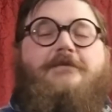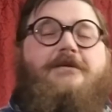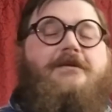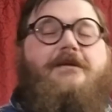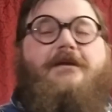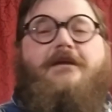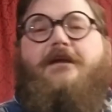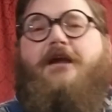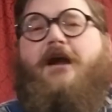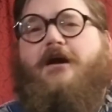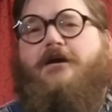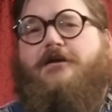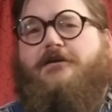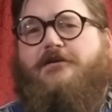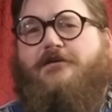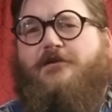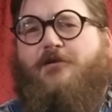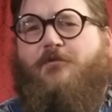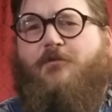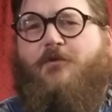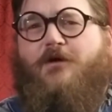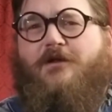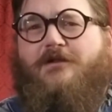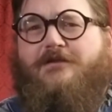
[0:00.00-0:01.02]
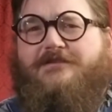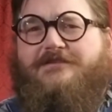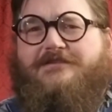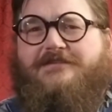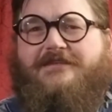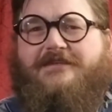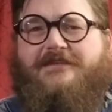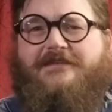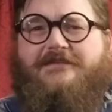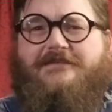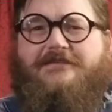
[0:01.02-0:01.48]
Cardinal
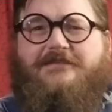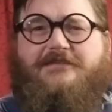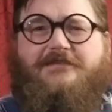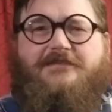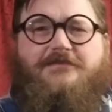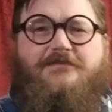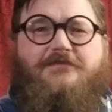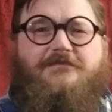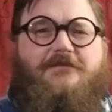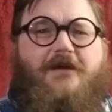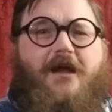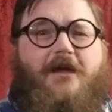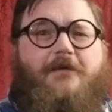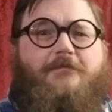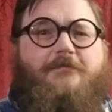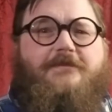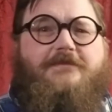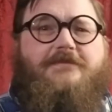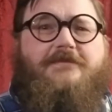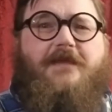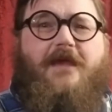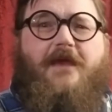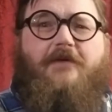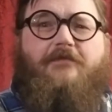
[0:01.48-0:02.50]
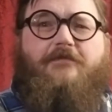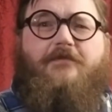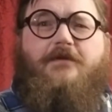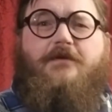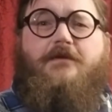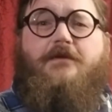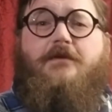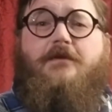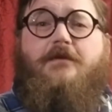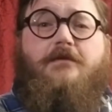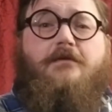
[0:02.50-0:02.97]
Wolsey is described as
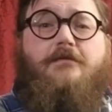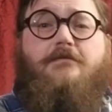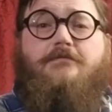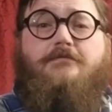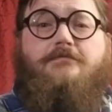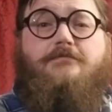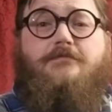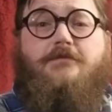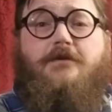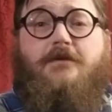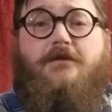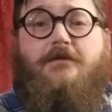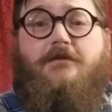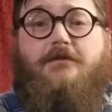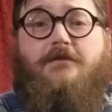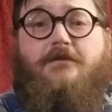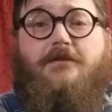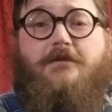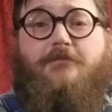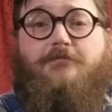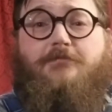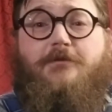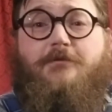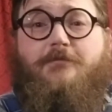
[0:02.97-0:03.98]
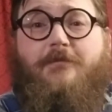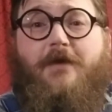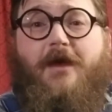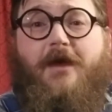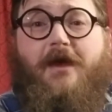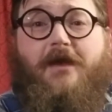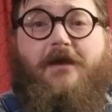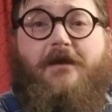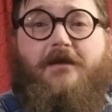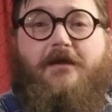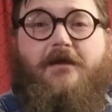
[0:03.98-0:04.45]
having a regal,
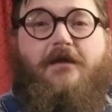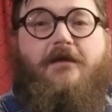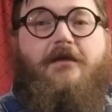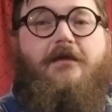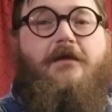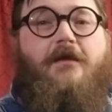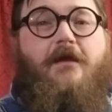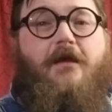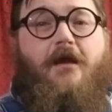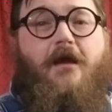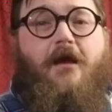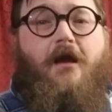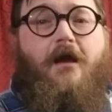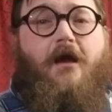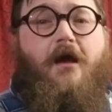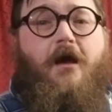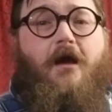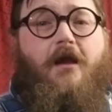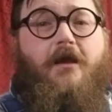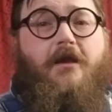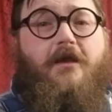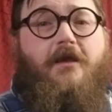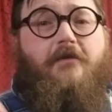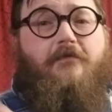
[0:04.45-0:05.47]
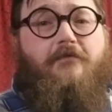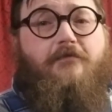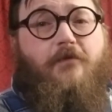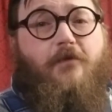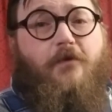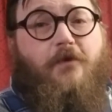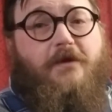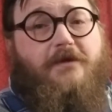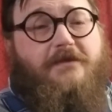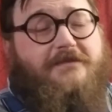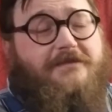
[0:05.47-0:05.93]
diplomatic, honeyed
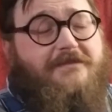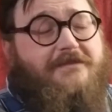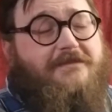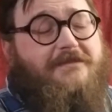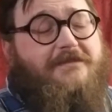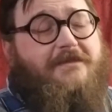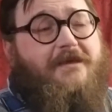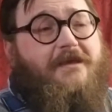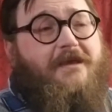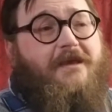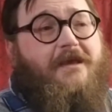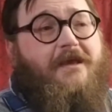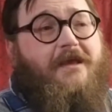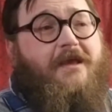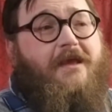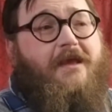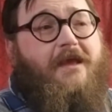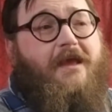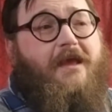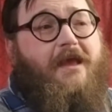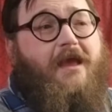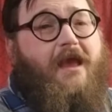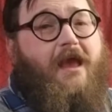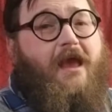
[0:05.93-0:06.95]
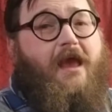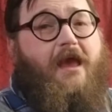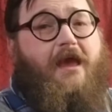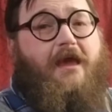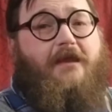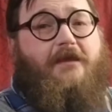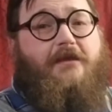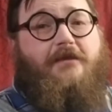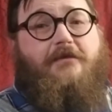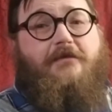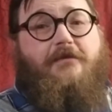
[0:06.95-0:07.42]
voice.
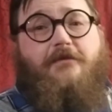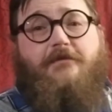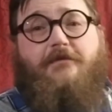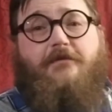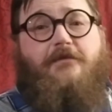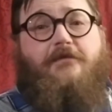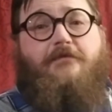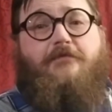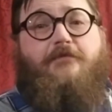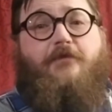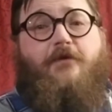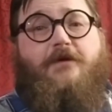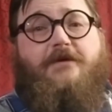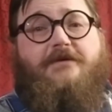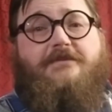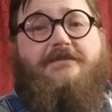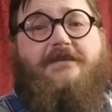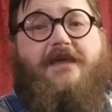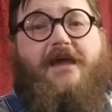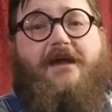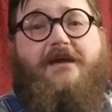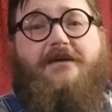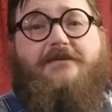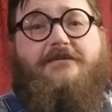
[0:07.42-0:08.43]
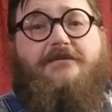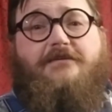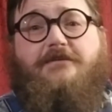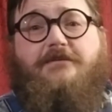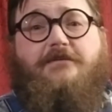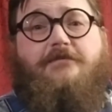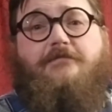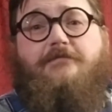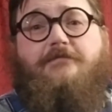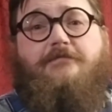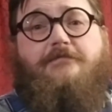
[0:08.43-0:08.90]
And the voice
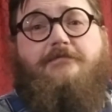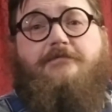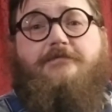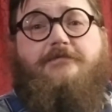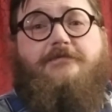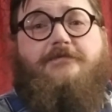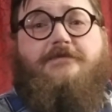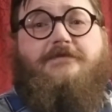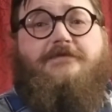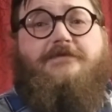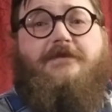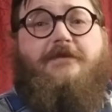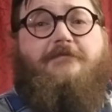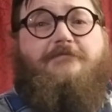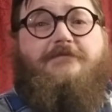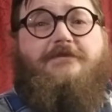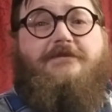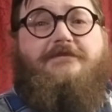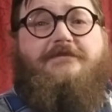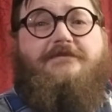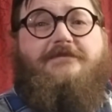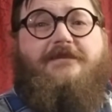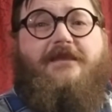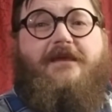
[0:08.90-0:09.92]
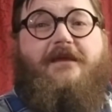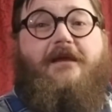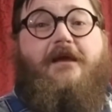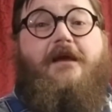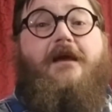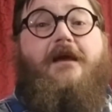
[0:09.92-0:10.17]
actor, for some reason, is like,